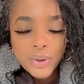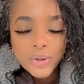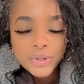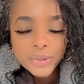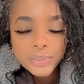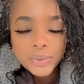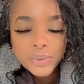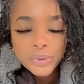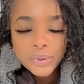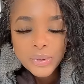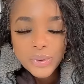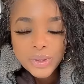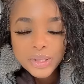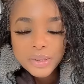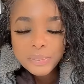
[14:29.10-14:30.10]
supposed to be
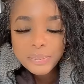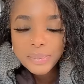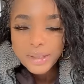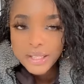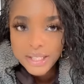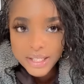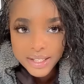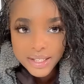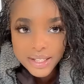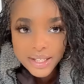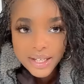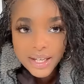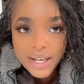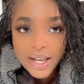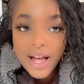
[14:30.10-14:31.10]
recording, but
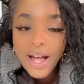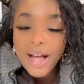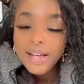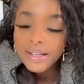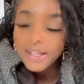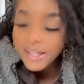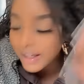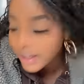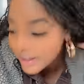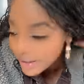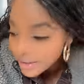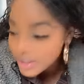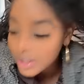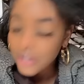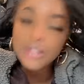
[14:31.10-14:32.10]
I can
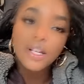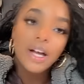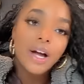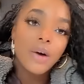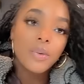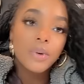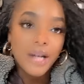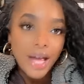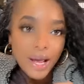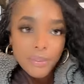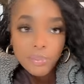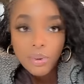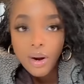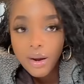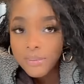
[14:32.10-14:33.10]
show y'all what I
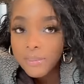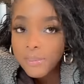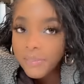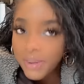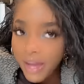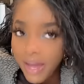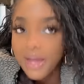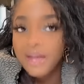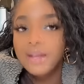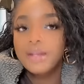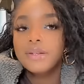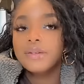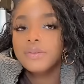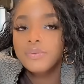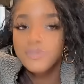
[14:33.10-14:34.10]
brought back
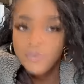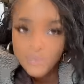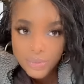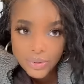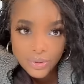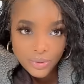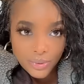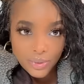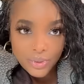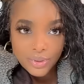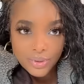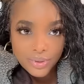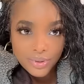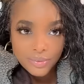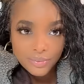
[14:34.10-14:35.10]
from the stores.
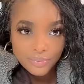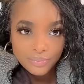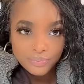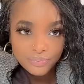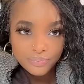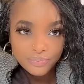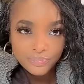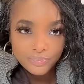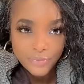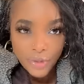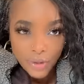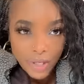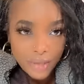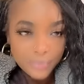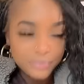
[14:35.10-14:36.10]

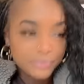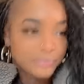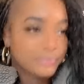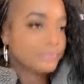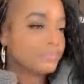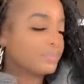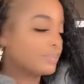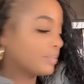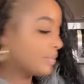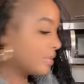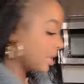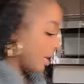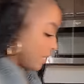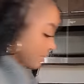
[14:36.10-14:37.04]
Okay, so